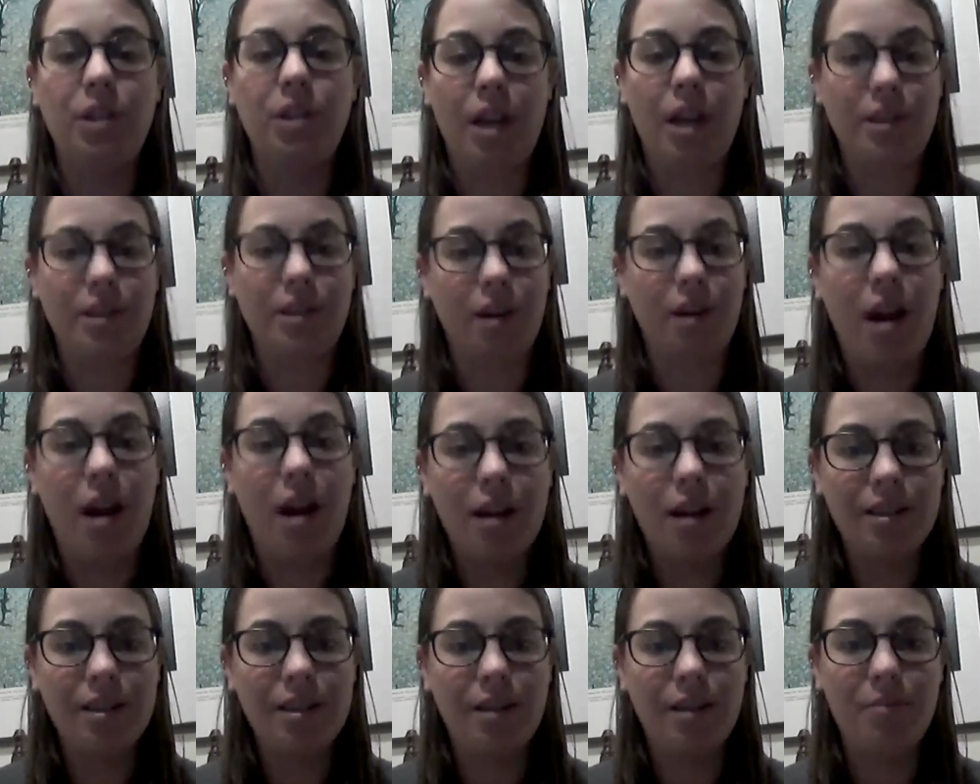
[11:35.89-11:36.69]
You guys
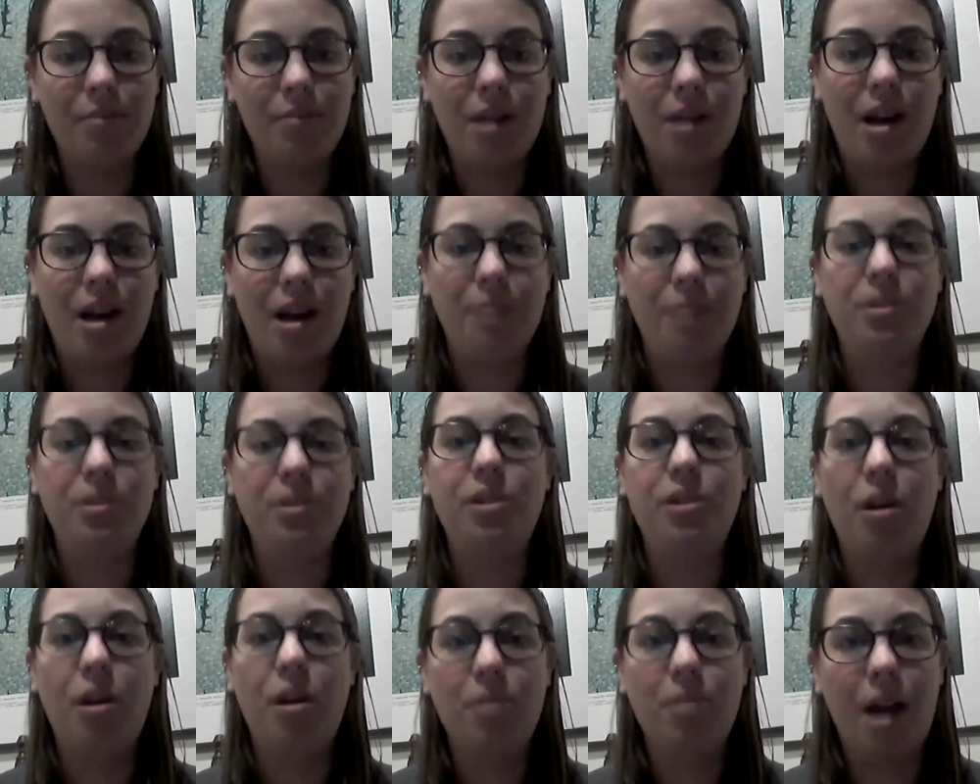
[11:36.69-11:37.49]
are awesome.
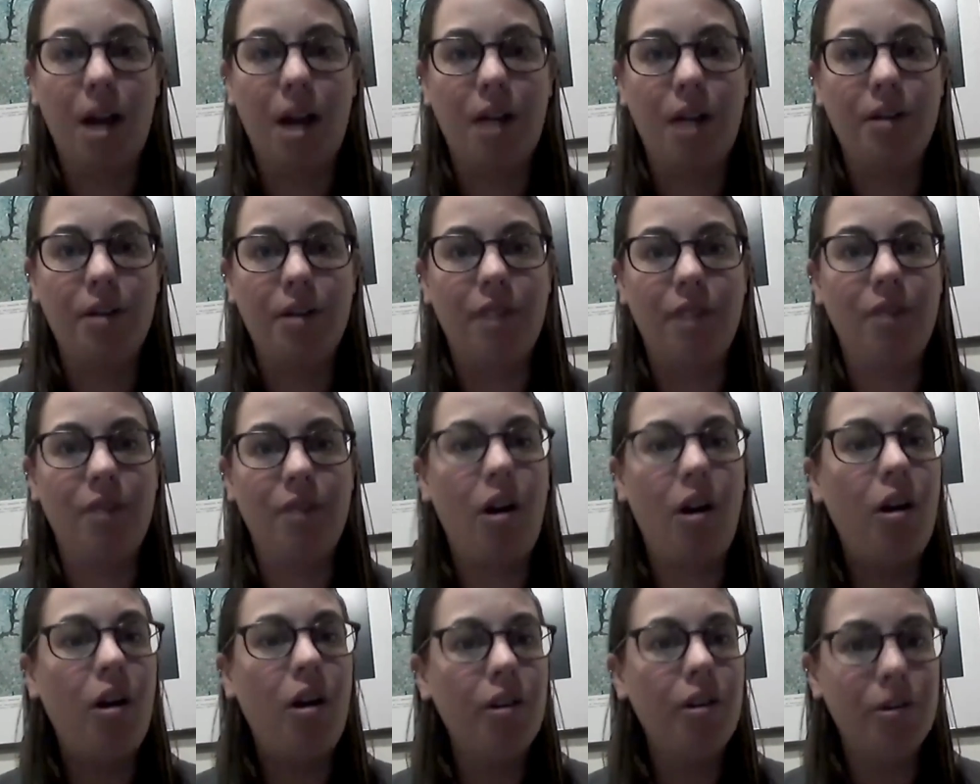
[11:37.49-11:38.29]
I'm so proud
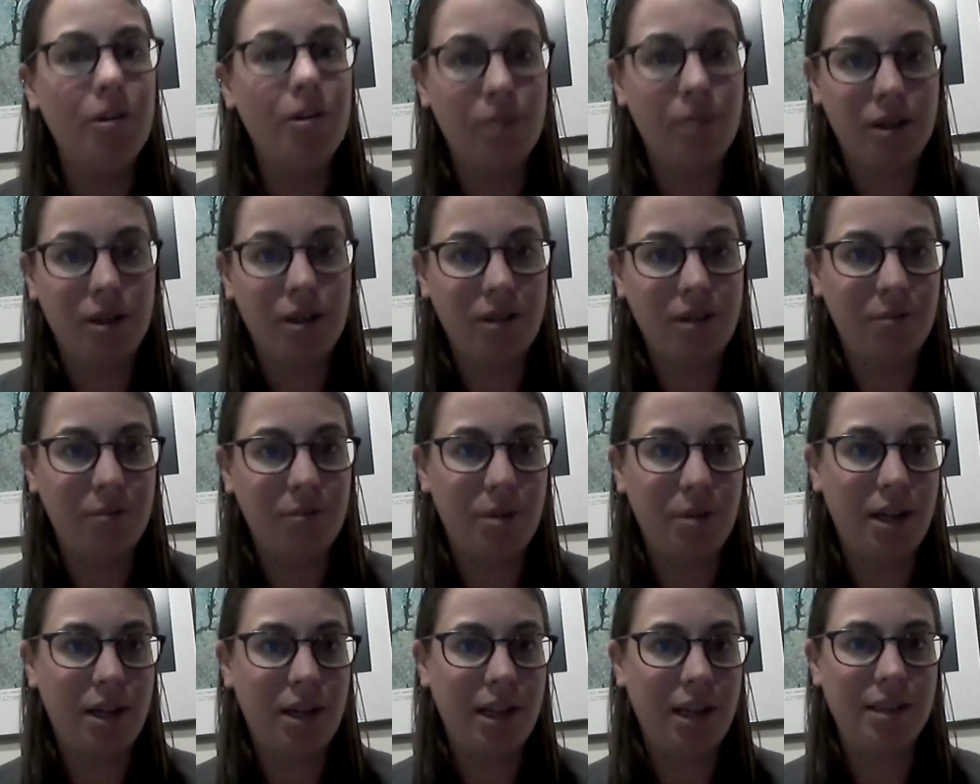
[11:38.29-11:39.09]
of all the work
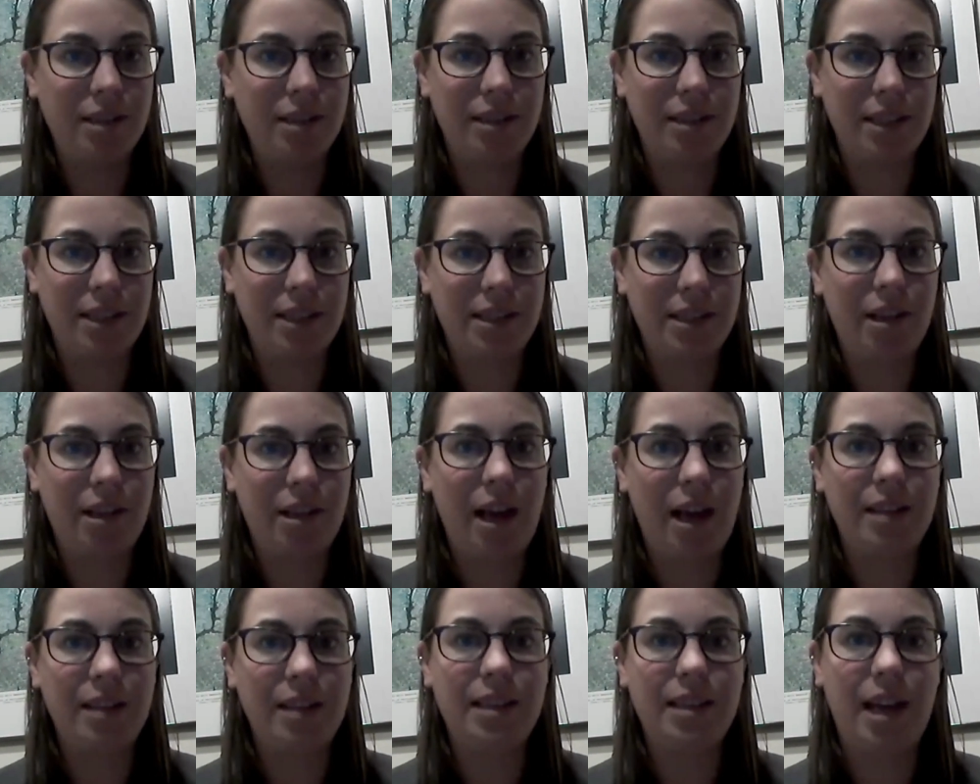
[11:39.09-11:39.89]
you're putting into this
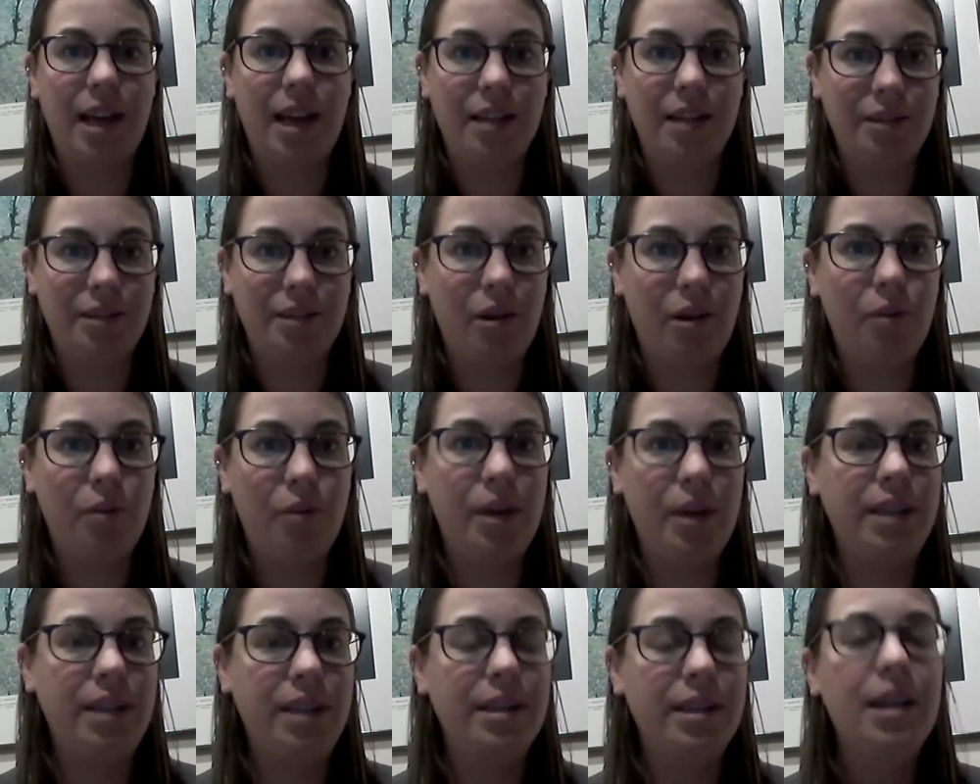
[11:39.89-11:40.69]
class. As
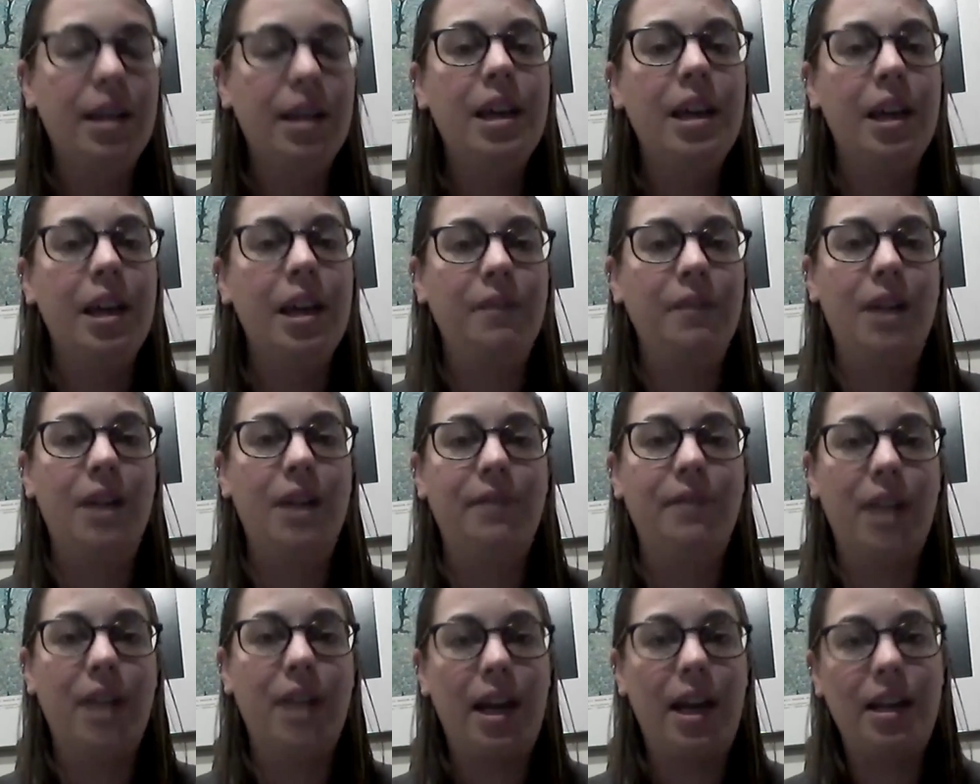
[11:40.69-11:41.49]
always,
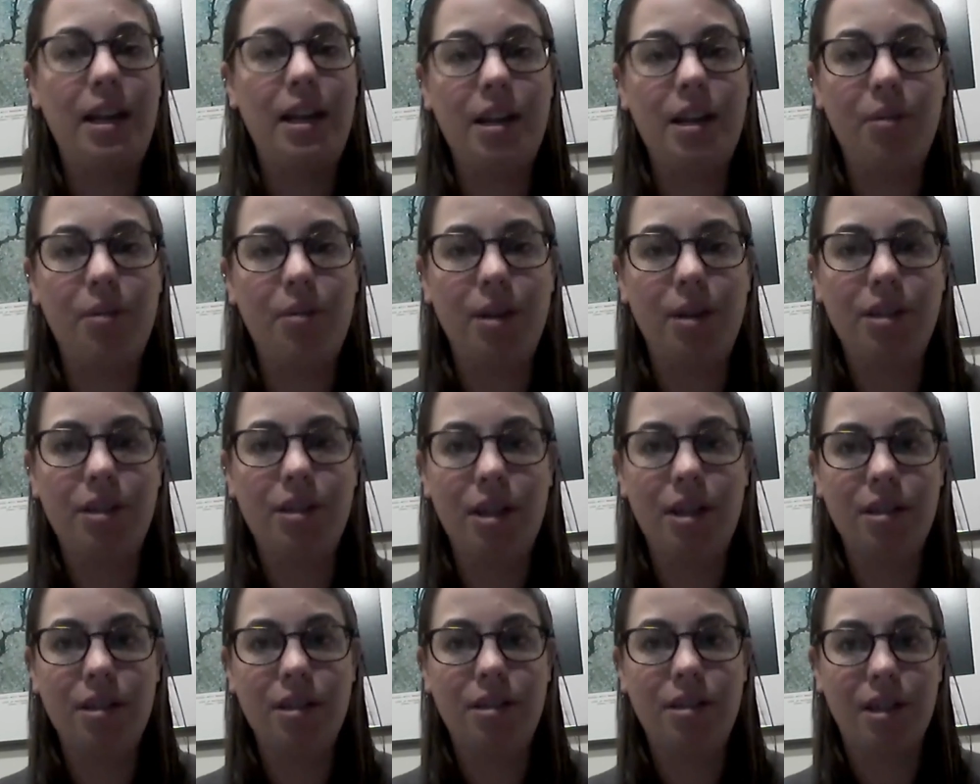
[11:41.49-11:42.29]
if you have any
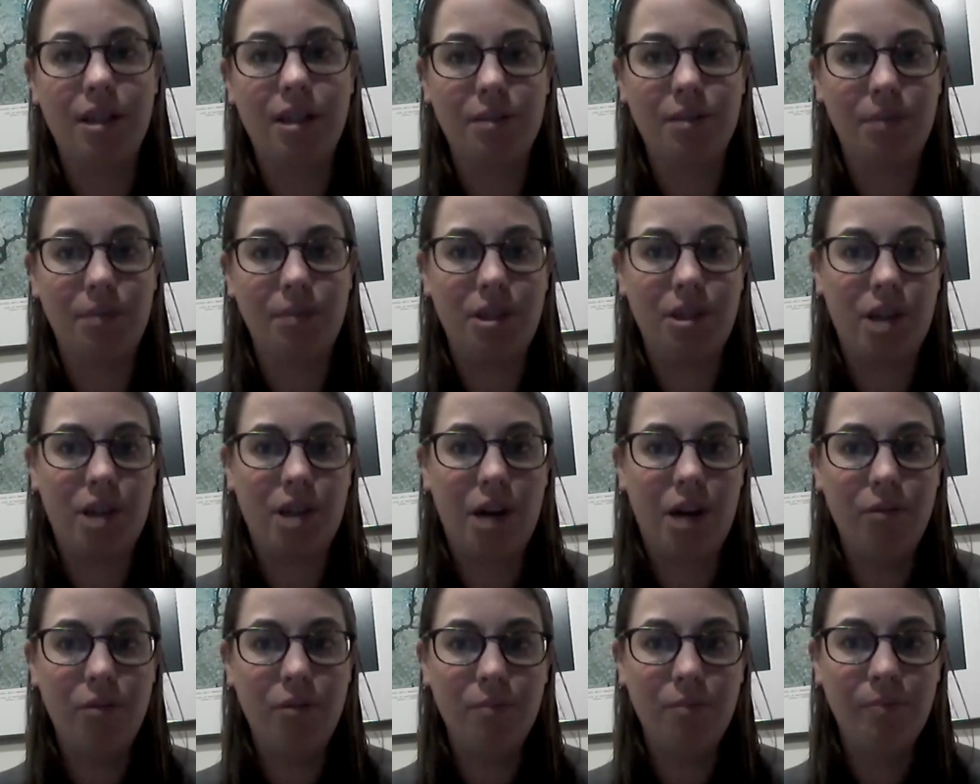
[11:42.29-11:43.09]
questions, just
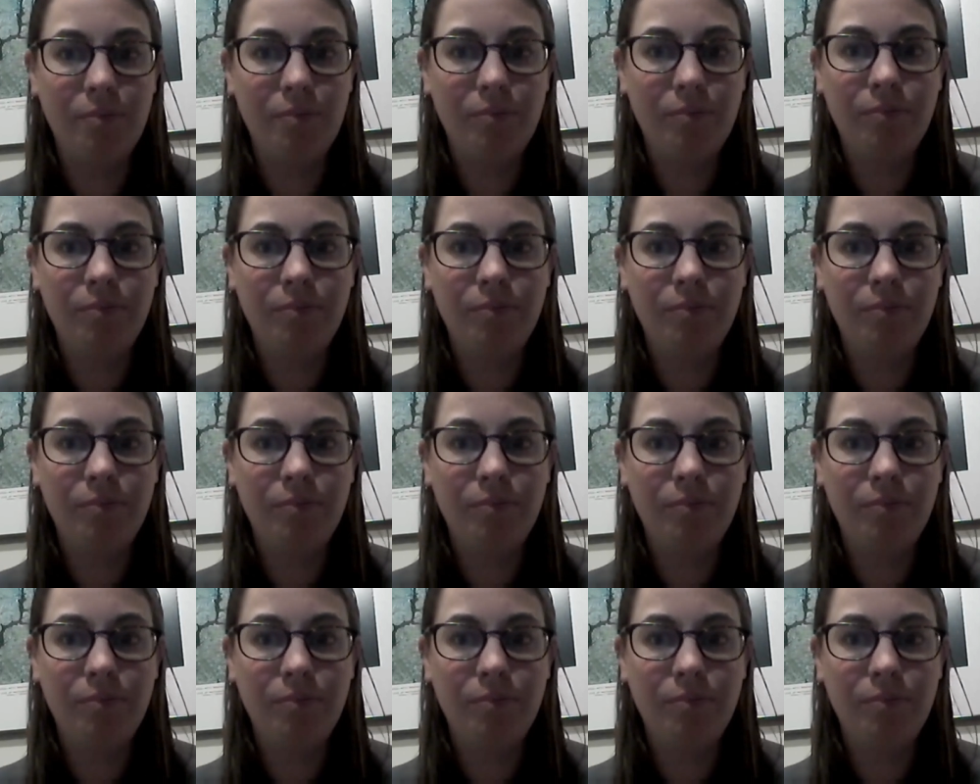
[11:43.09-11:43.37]
reach out.